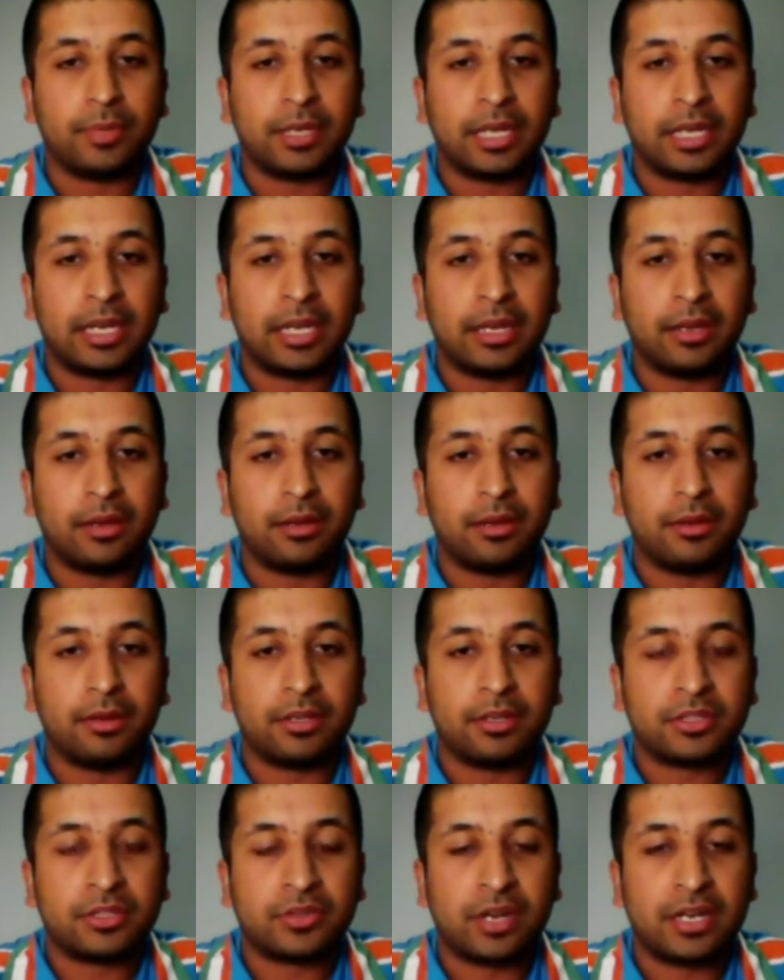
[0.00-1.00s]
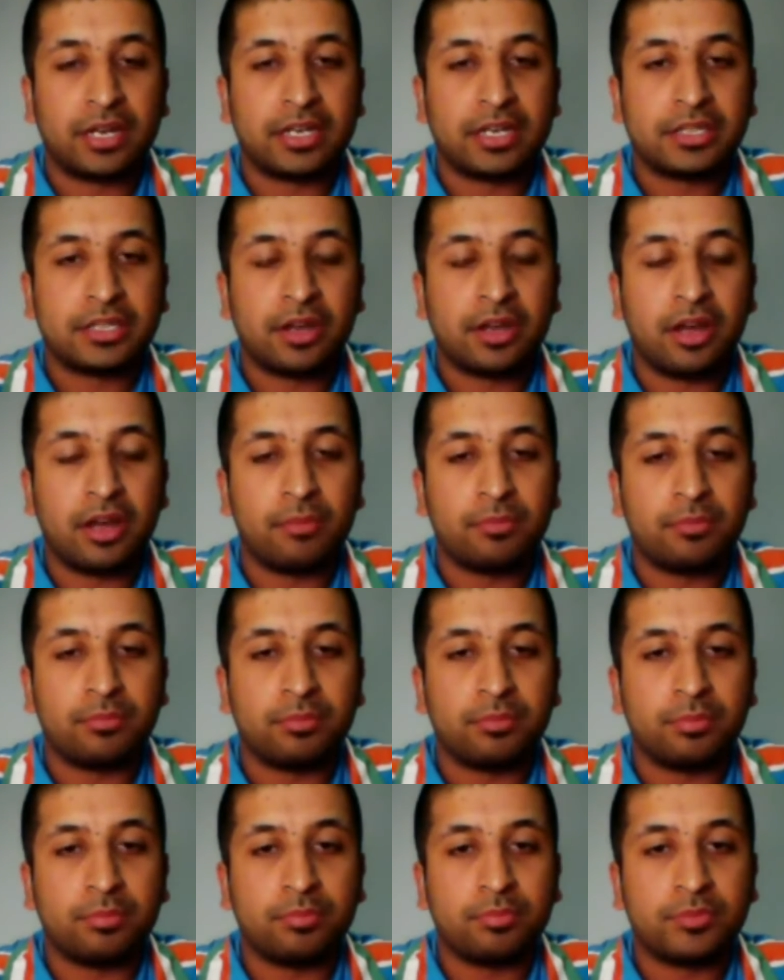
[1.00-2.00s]
here Australian time.
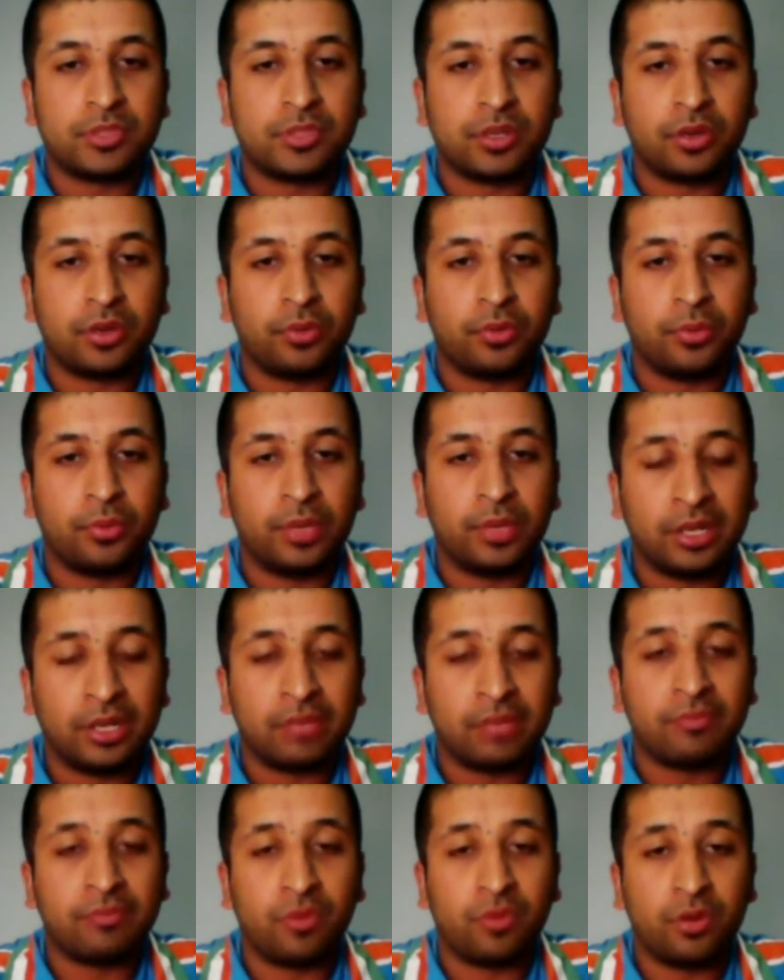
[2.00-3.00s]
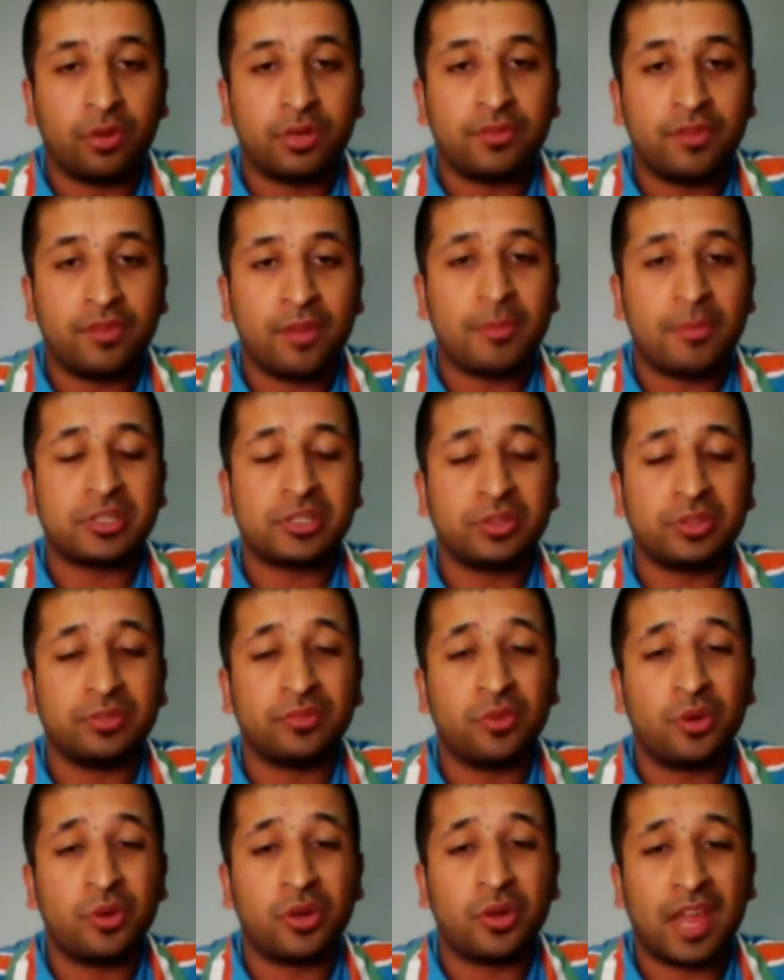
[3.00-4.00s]
So we're very much looking
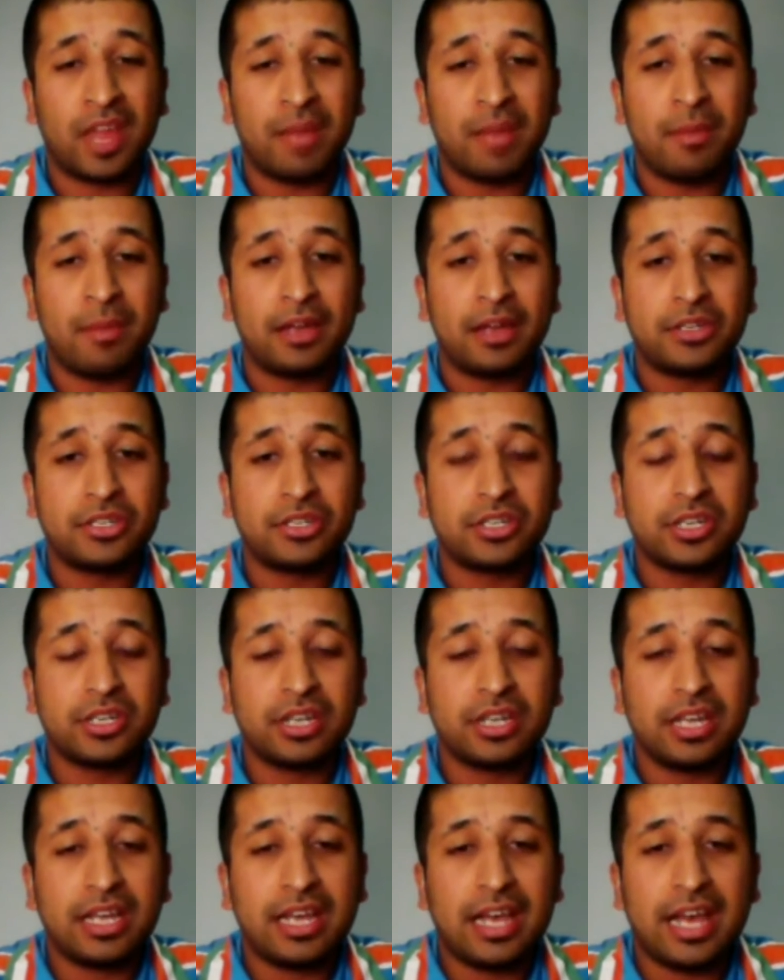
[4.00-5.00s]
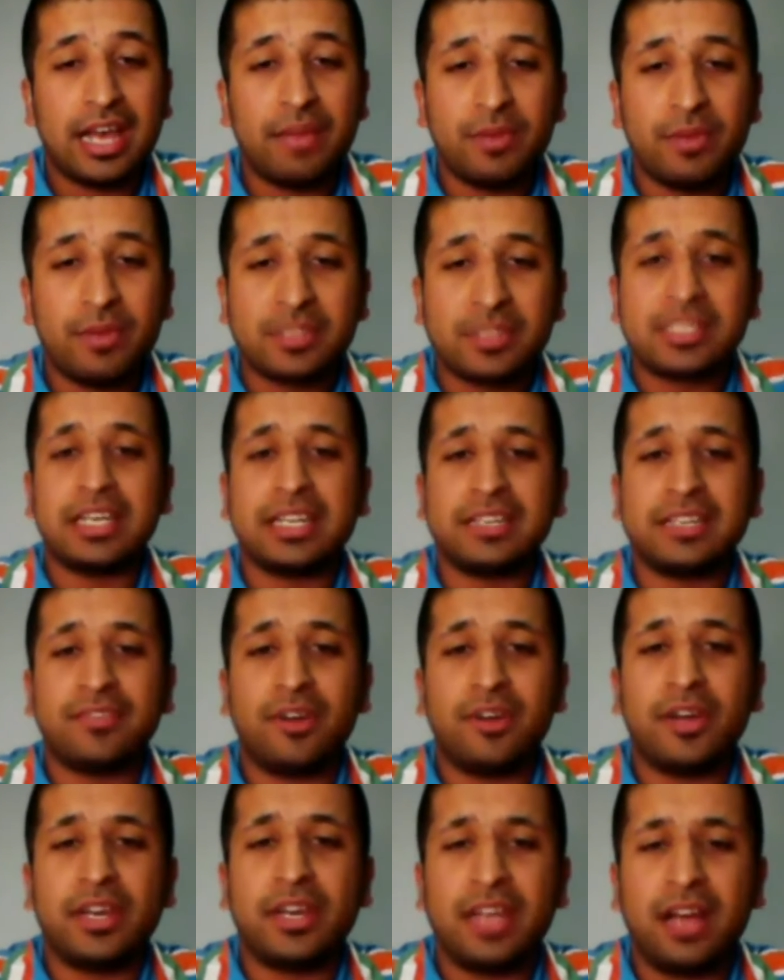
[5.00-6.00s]
forward to that match. And we're seeing a
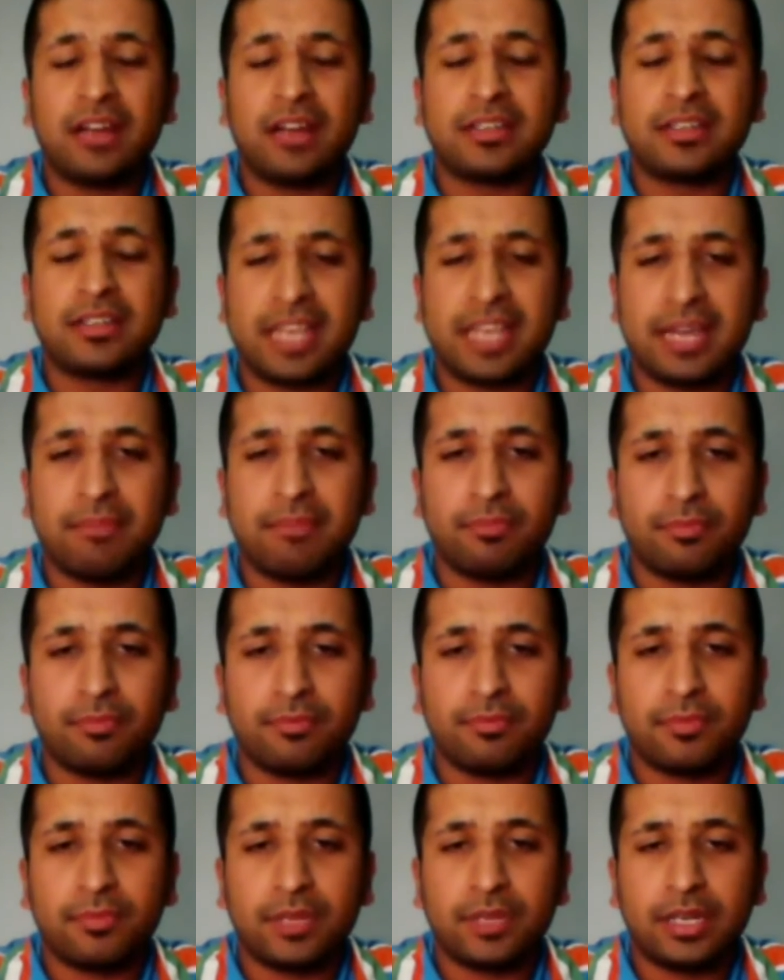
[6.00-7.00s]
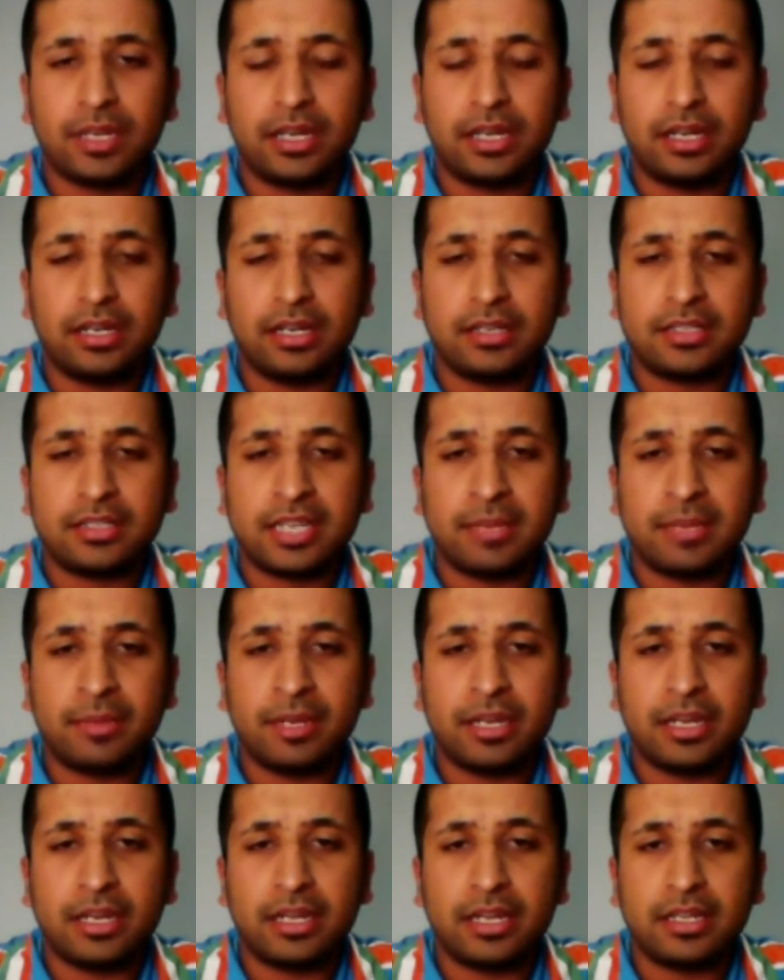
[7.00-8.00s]
very young team, Team
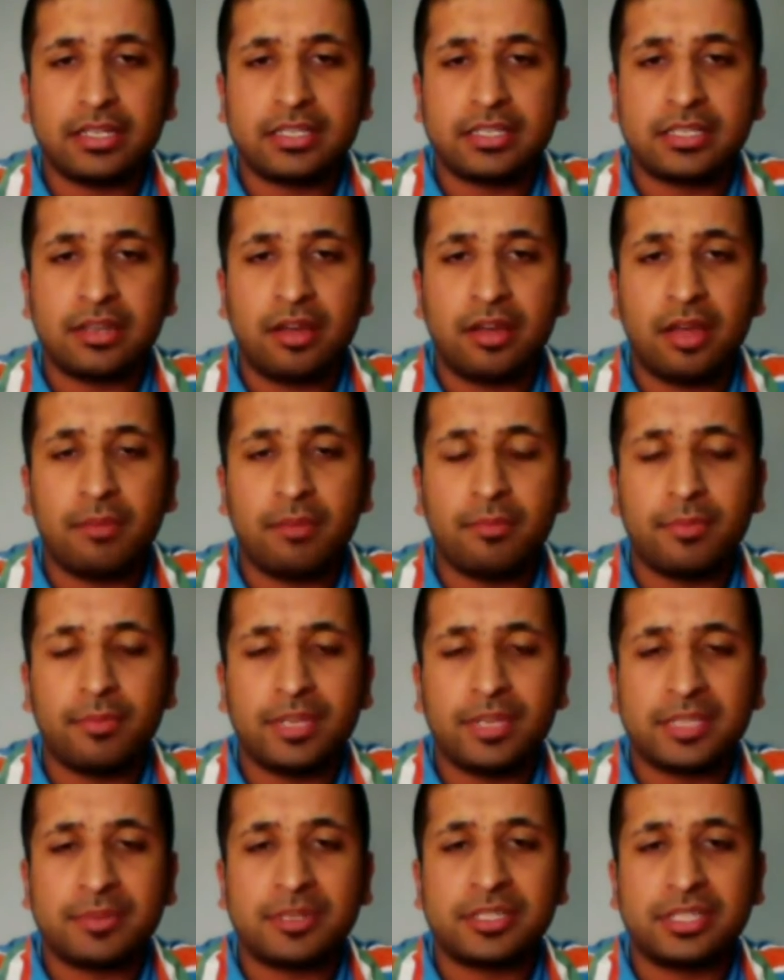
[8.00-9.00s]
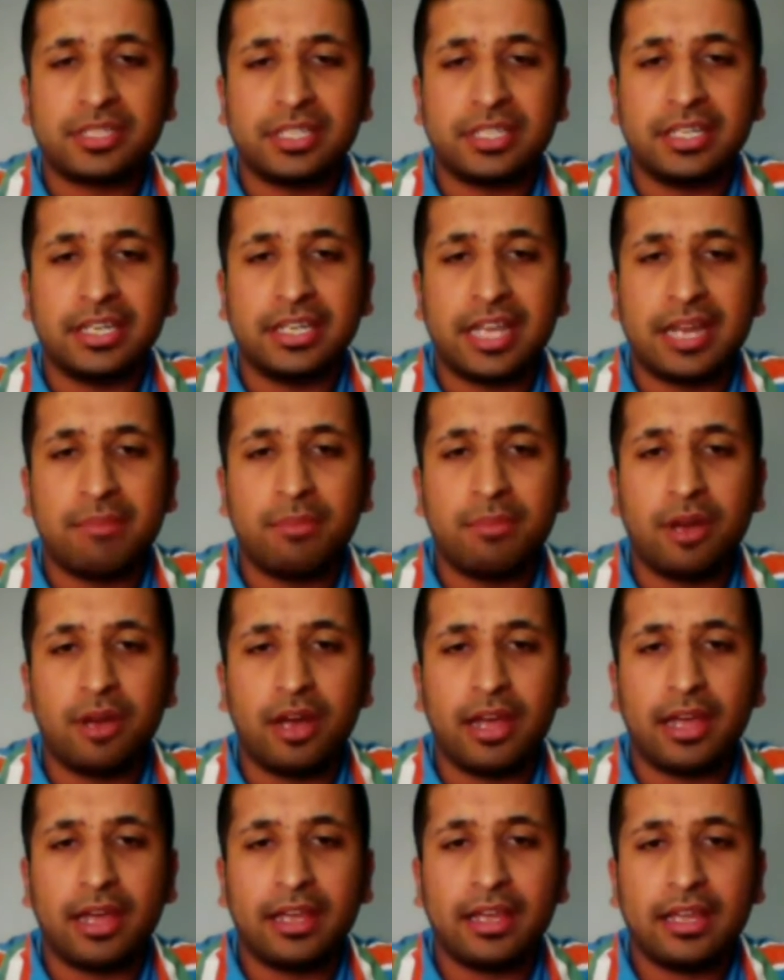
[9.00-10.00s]
India this time, especially led by